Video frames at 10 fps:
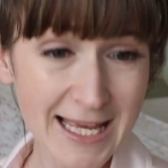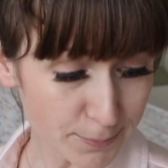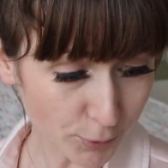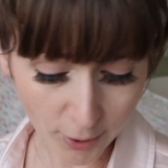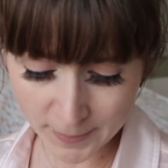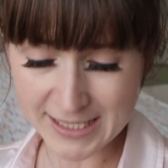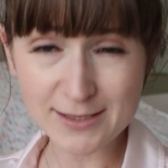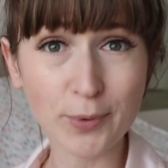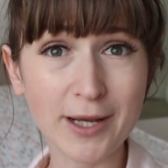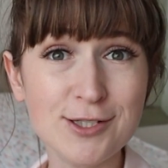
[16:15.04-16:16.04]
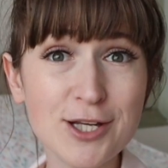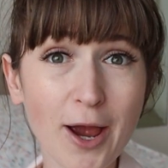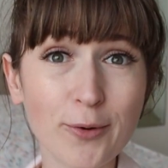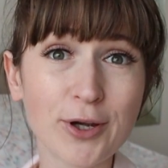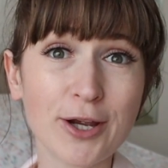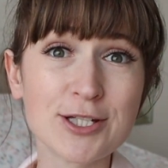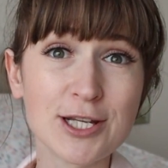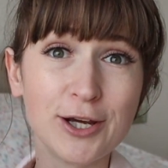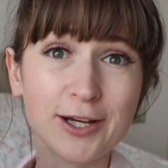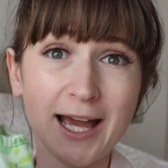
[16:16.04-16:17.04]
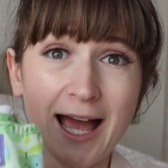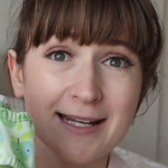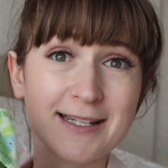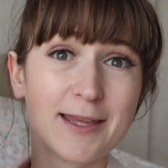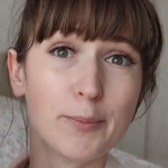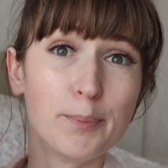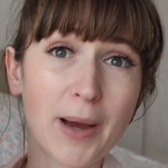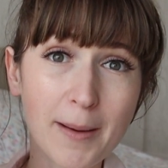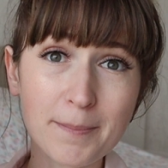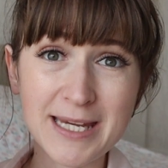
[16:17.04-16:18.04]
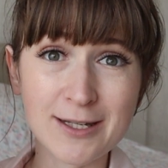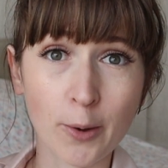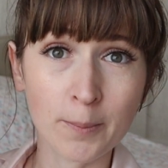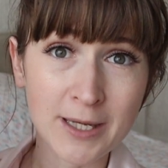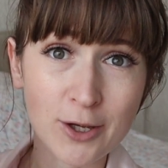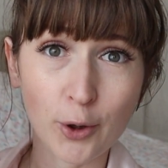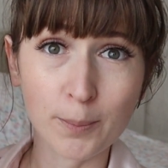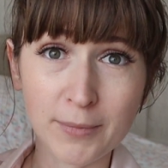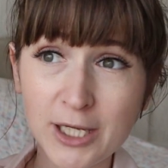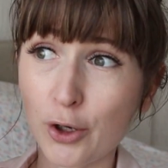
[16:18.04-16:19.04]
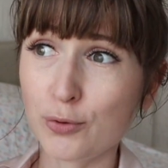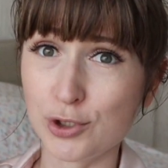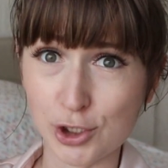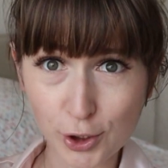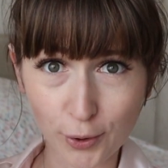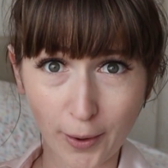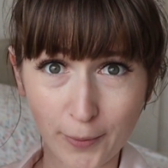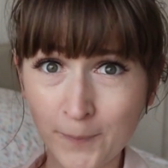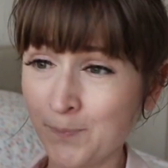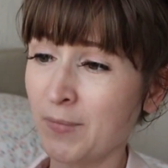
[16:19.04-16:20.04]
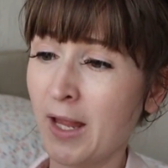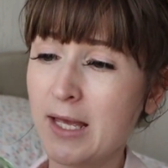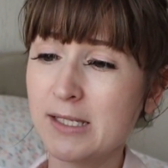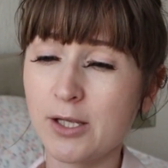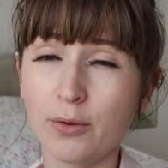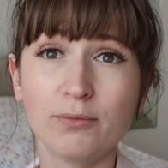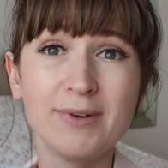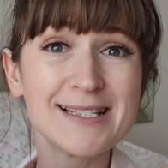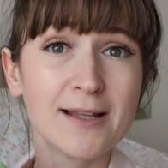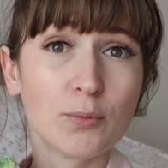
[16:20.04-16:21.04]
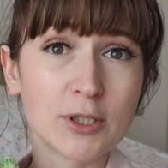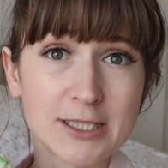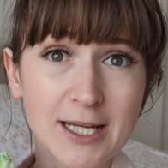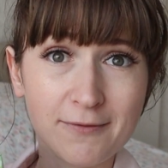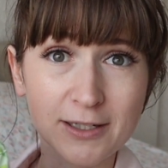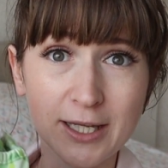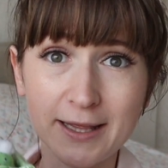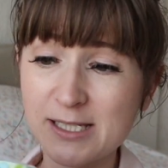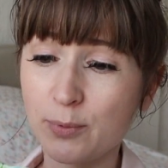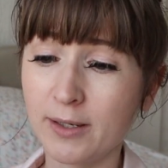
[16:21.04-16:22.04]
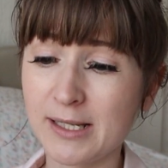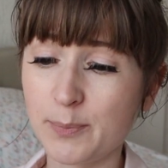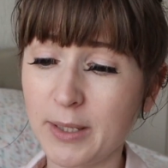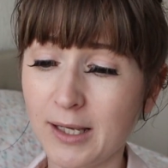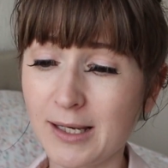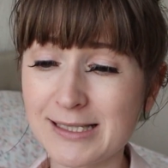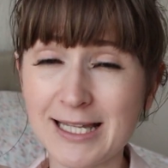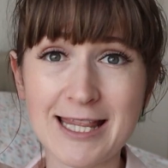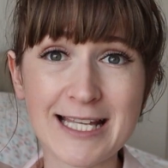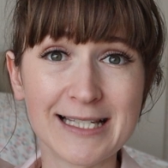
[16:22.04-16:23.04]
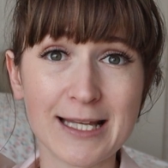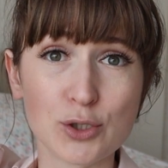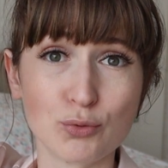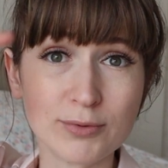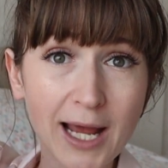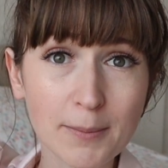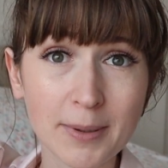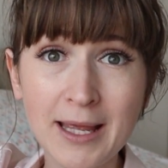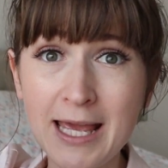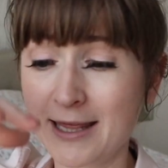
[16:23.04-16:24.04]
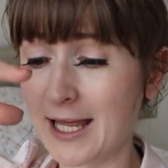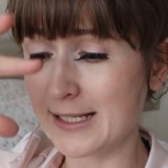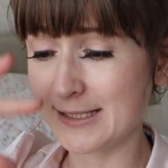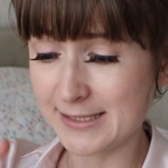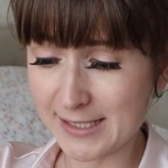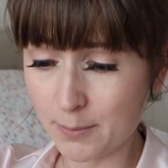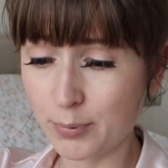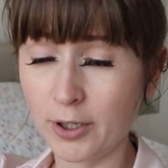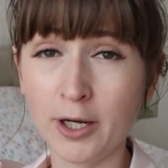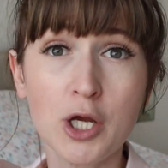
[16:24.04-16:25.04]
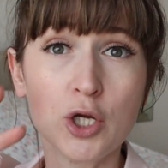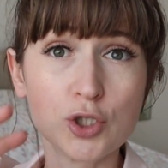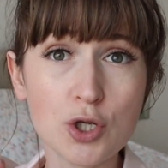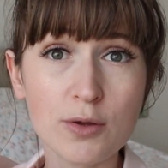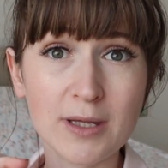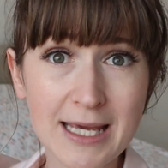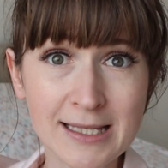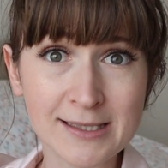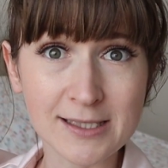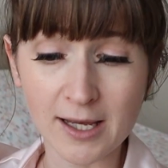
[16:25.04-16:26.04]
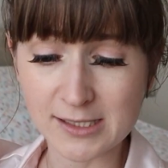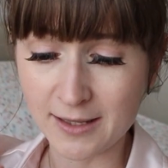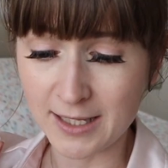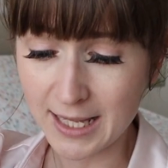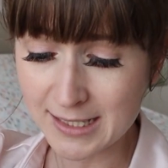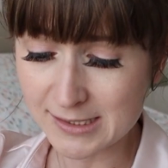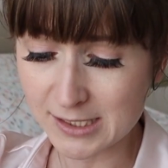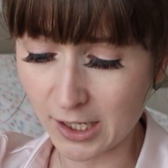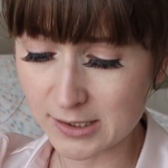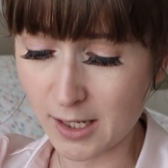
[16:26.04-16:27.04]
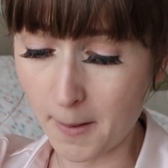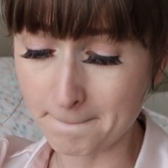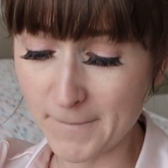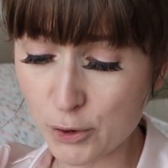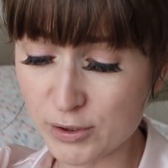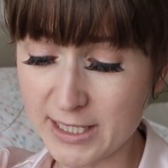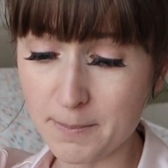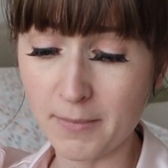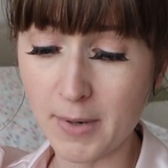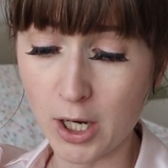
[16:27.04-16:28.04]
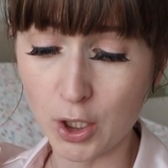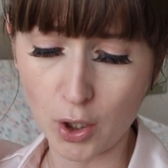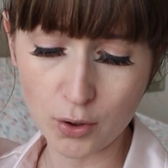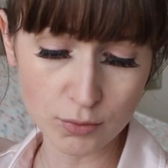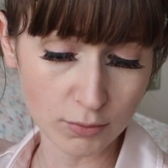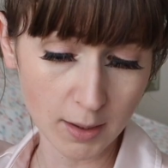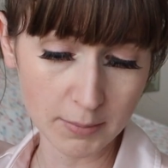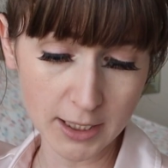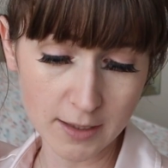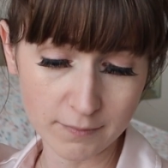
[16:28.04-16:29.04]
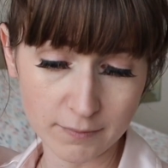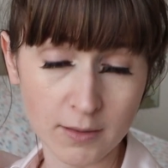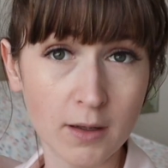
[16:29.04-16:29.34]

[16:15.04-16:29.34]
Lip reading: As promised, we're now going to look at the Bambino Mio Mio Duo. So the reason I wanted to have a look at this one is because this is a wrap that is separate to the inserts, and the inserts are mostly my own, I believe.